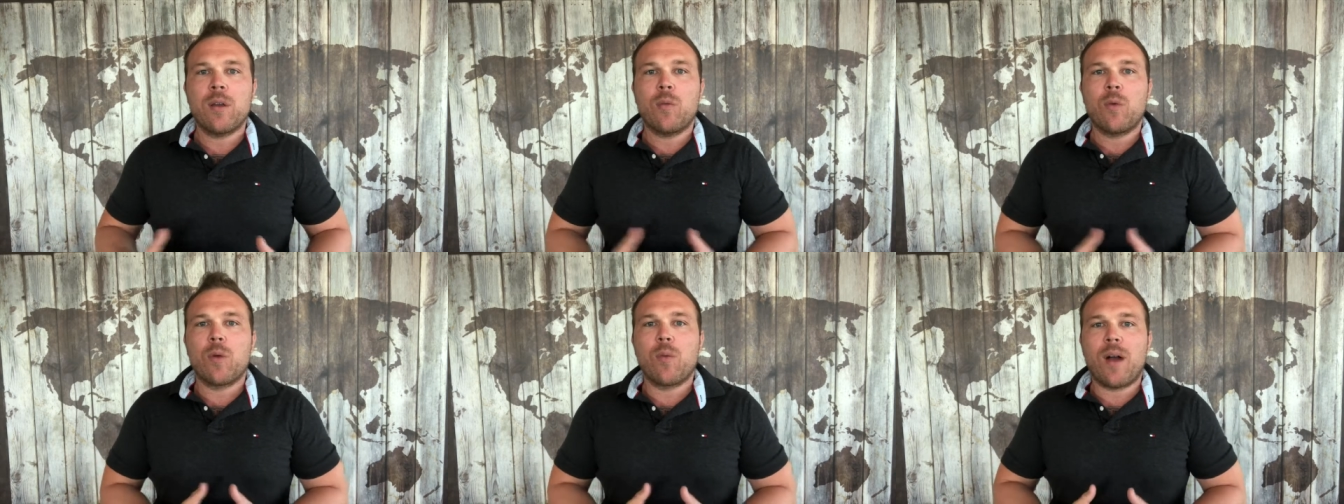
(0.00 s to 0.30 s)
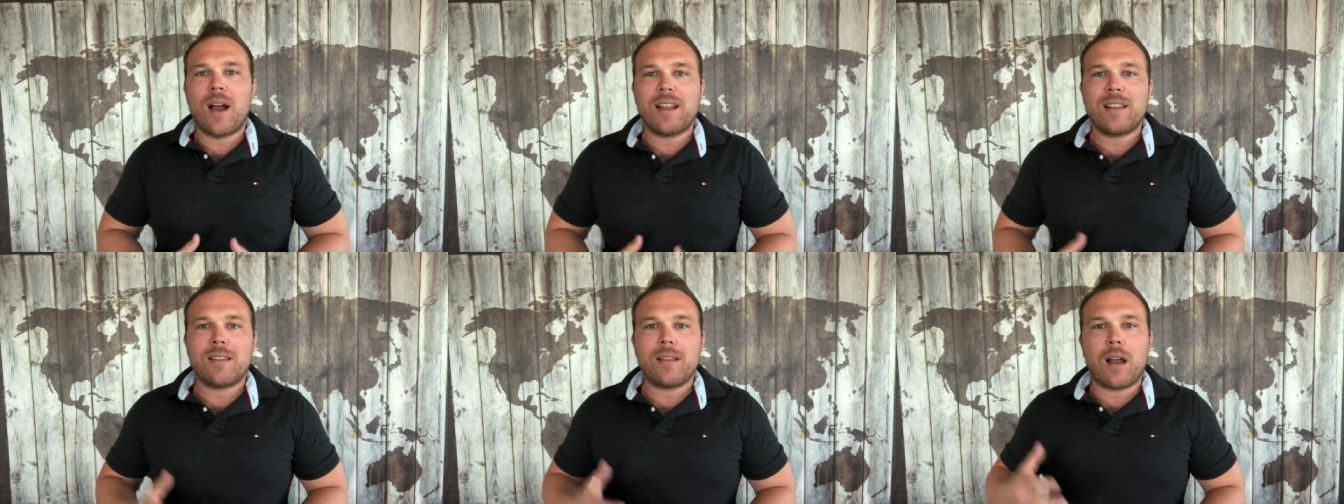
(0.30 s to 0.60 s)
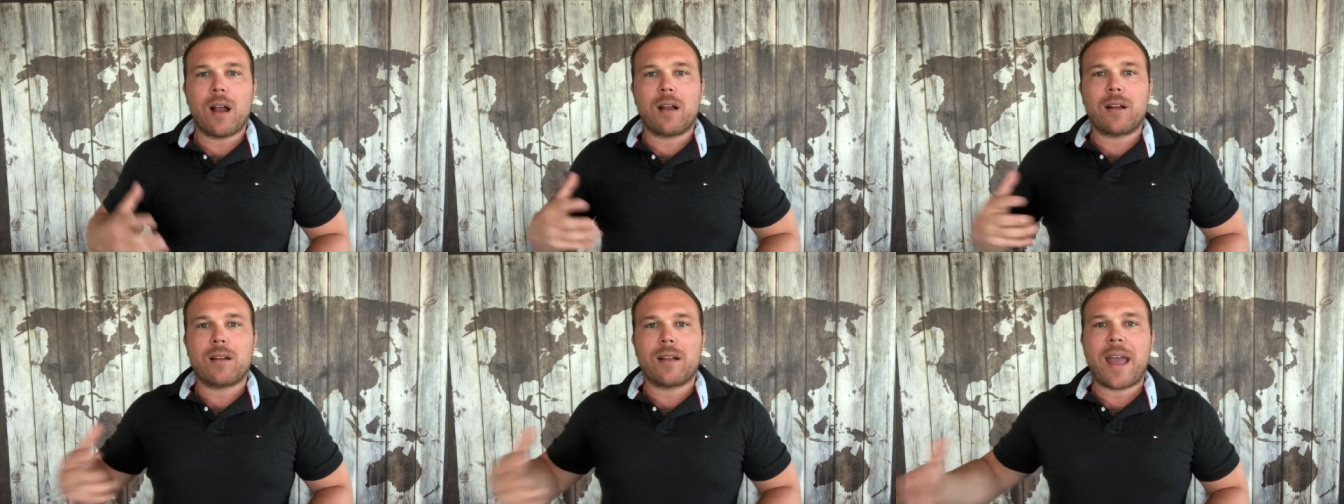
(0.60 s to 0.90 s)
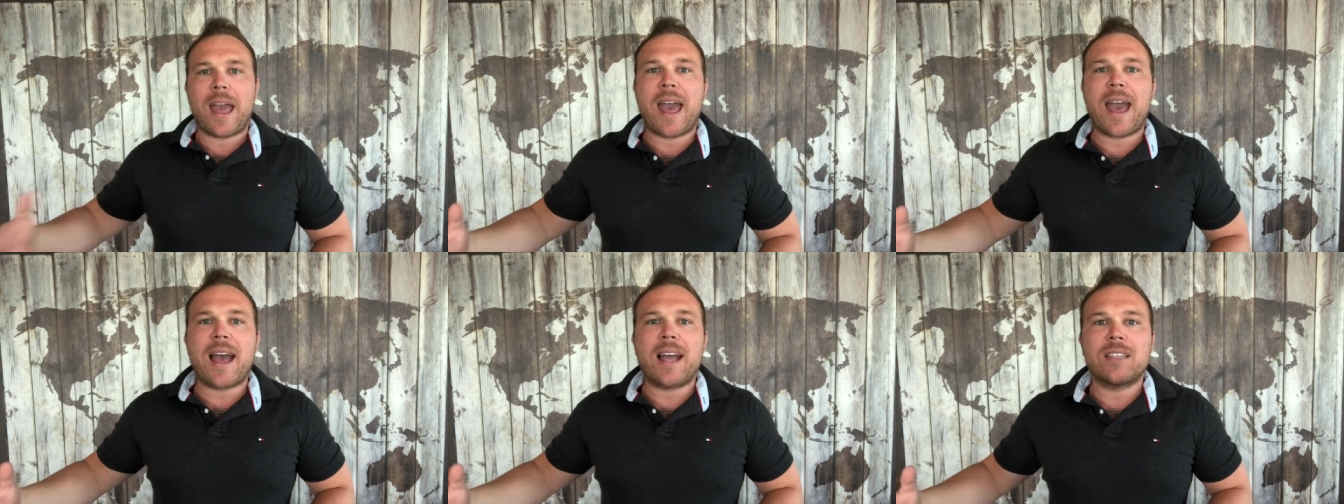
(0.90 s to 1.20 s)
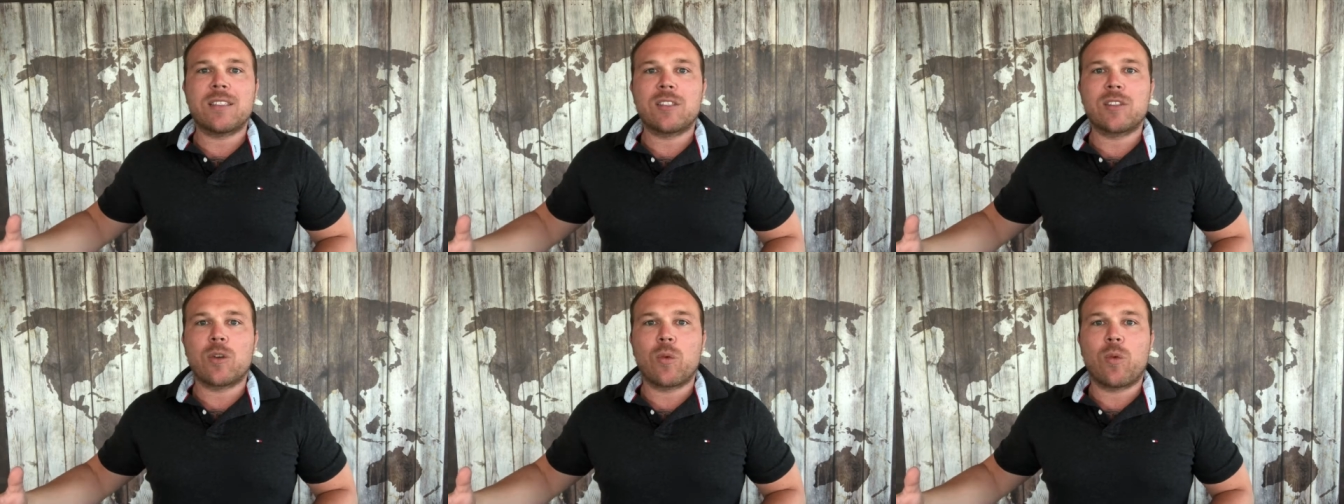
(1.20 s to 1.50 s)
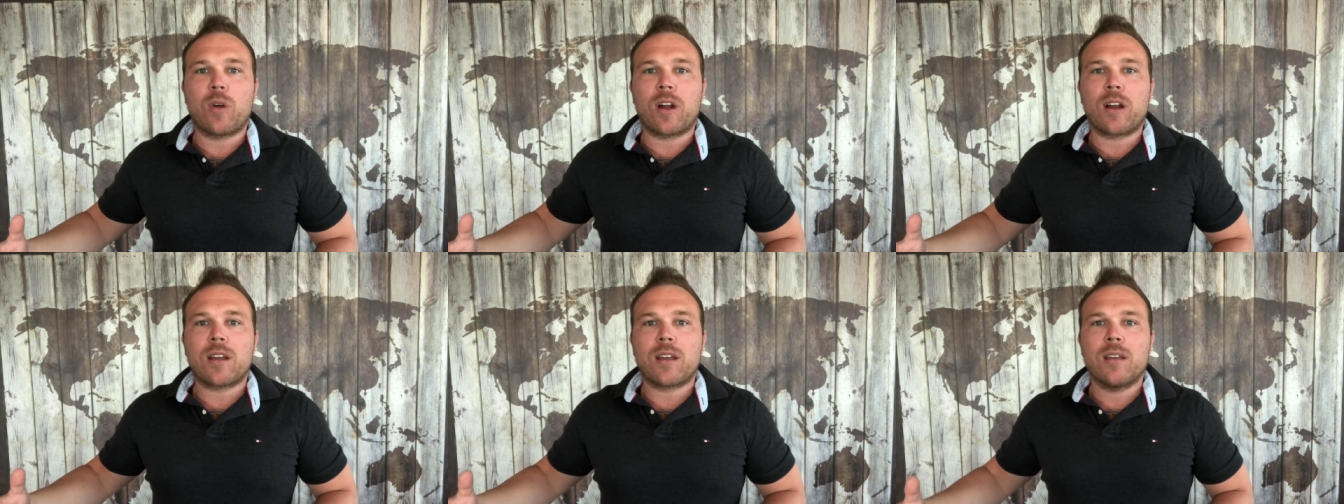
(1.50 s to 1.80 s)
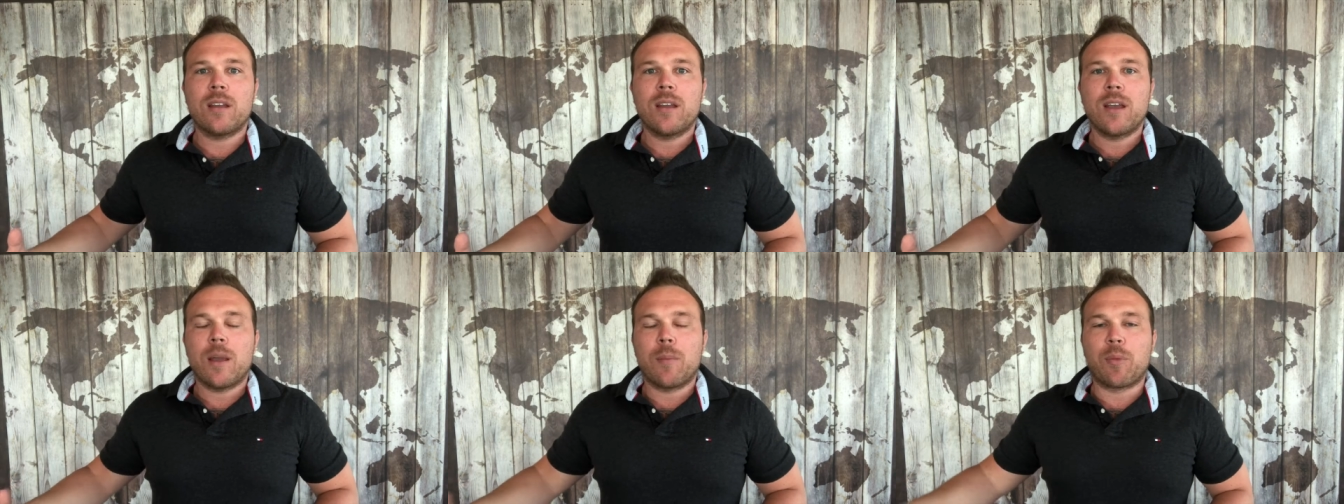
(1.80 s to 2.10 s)
We want our ads to work
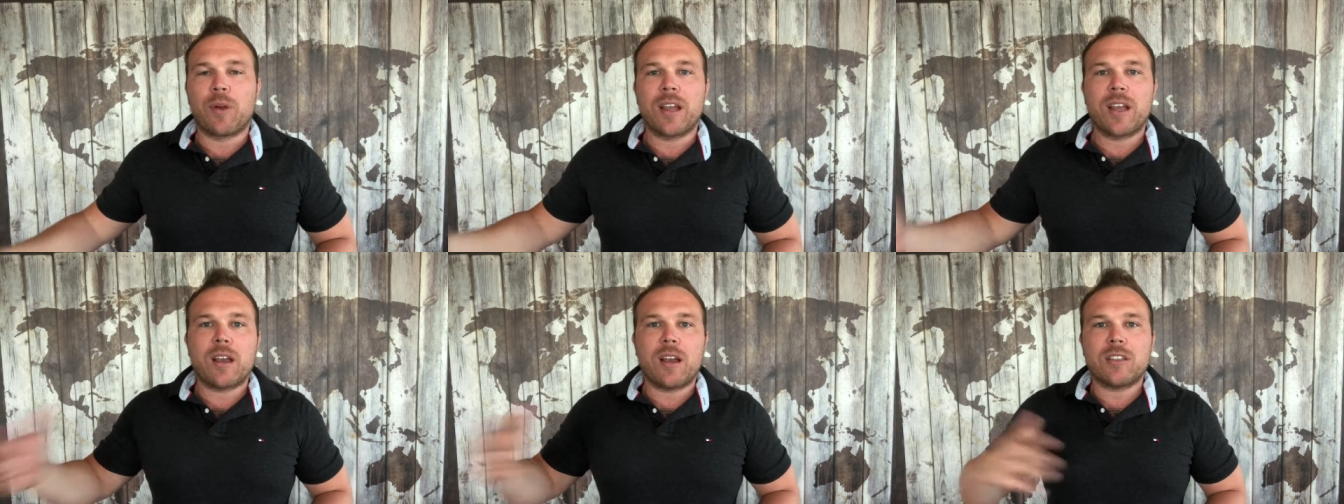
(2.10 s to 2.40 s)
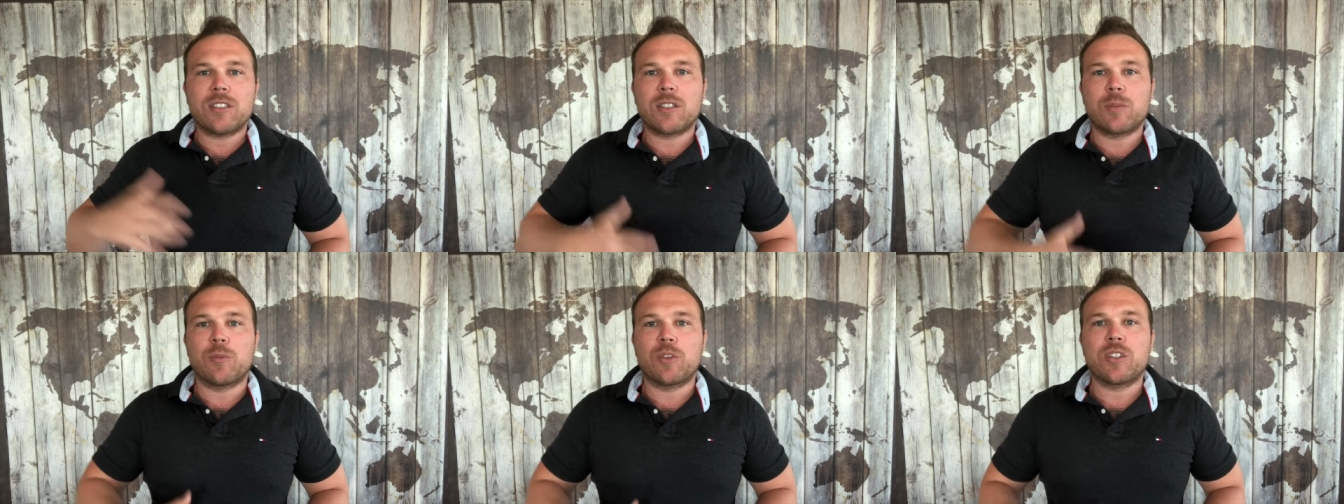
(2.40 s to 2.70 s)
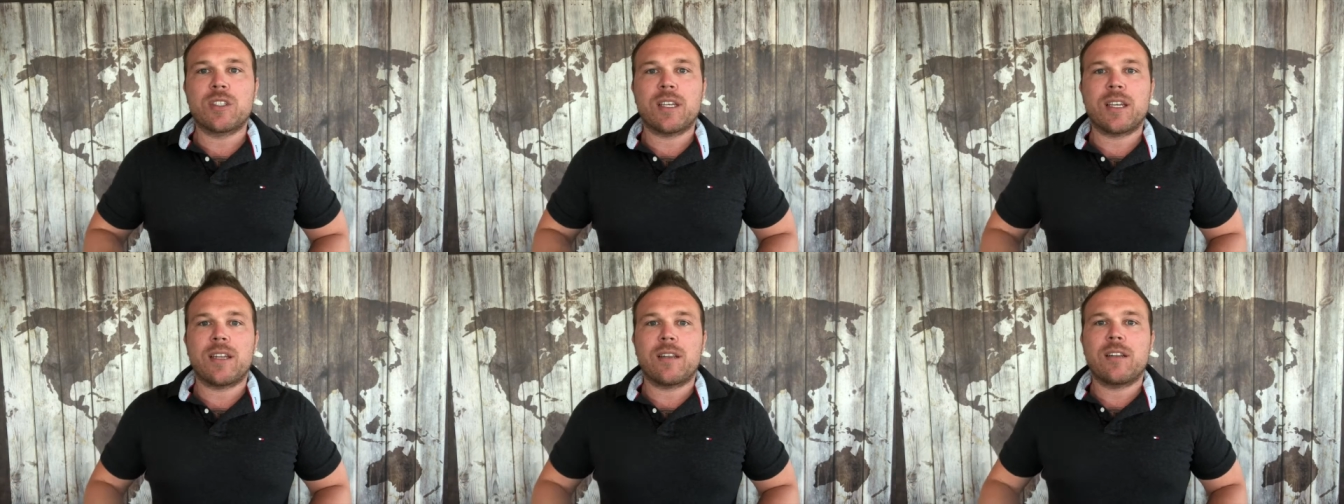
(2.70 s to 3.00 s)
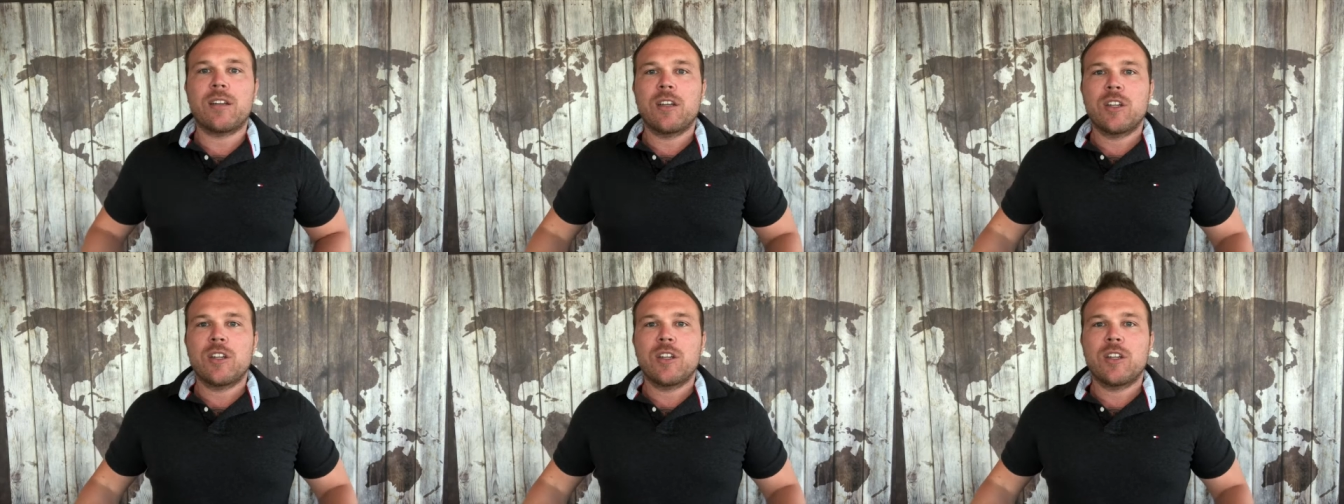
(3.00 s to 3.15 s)
and bring customers in,